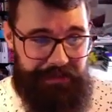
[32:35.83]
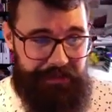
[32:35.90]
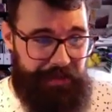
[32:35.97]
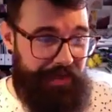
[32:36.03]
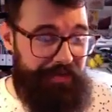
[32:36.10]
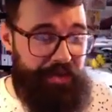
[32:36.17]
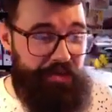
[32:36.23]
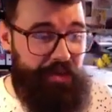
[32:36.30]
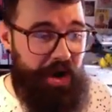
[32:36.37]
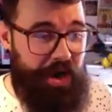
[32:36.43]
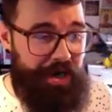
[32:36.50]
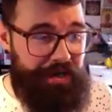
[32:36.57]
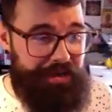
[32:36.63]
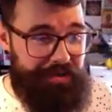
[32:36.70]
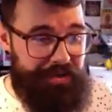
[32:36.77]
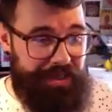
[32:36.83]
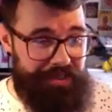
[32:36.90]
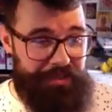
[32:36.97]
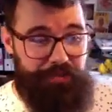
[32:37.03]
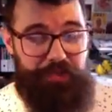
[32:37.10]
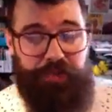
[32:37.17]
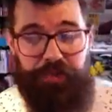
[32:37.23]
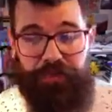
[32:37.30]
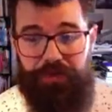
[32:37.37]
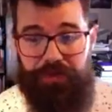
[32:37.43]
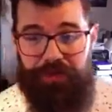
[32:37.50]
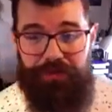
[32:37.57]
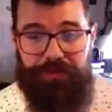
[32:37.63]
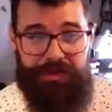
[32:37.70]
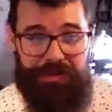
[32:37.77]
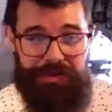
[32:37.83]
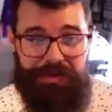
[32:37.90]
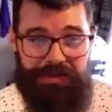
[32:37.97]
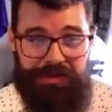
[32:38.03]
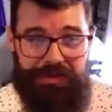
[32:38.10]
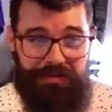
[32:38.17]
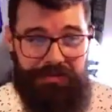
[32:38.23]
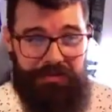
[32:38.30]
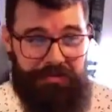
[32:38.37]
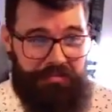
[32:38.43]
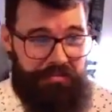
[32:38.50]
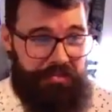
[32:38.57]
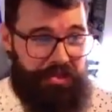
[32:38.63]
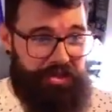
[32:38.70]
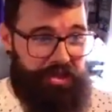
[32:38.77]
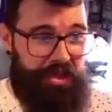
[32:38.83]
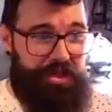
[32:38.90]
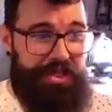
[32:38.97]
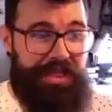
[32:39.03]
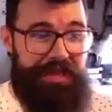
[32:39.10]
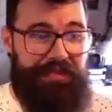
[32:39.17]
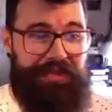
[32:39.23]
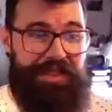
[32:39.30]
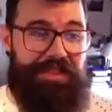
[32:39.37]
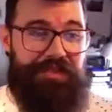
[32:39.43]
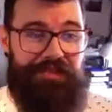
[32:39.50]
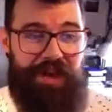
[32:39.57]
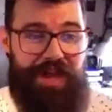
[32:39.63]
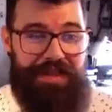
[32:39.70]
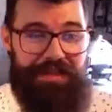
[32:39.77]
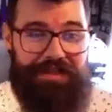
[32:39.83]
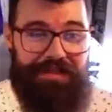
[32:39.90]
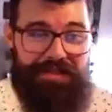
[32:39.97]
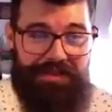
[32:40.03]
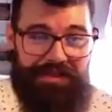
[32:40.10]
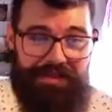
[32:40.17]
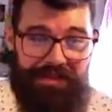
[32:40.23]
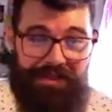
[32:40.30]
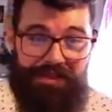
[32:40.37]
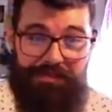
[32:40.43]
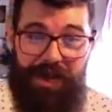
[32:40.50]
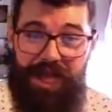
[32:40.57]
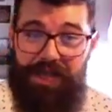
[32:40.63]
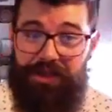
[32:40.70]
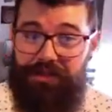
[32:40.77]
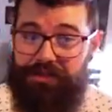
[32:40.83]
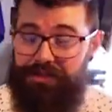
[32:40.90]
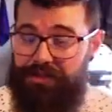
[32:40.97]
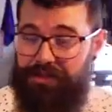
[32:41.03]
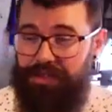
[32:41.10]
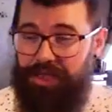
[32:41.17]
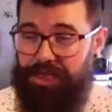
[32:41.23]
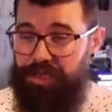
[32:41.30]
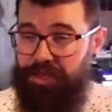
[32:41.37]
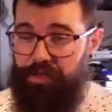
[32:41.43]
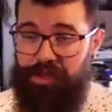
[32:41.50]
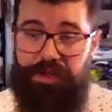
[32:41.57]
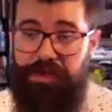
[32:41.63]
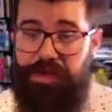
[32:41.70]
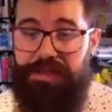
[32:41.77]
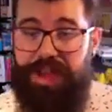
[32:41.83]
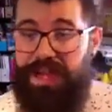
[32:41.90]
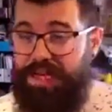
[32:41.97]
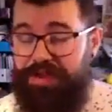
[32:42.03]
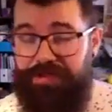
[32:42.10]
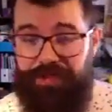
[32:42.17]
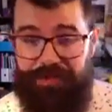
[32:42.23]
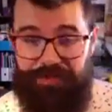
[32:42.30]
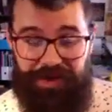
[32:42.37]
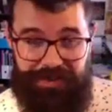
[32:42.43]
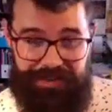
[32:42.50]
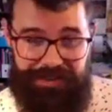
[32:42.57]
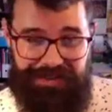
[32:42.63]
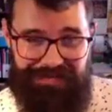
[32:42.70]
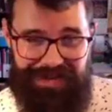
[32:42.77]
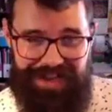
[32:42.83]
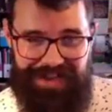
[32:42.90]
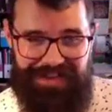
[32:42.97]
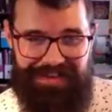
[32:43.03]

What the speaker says: Wherever you are, as you move through, start to give these friends a smile, the way you give any of your friends a smile.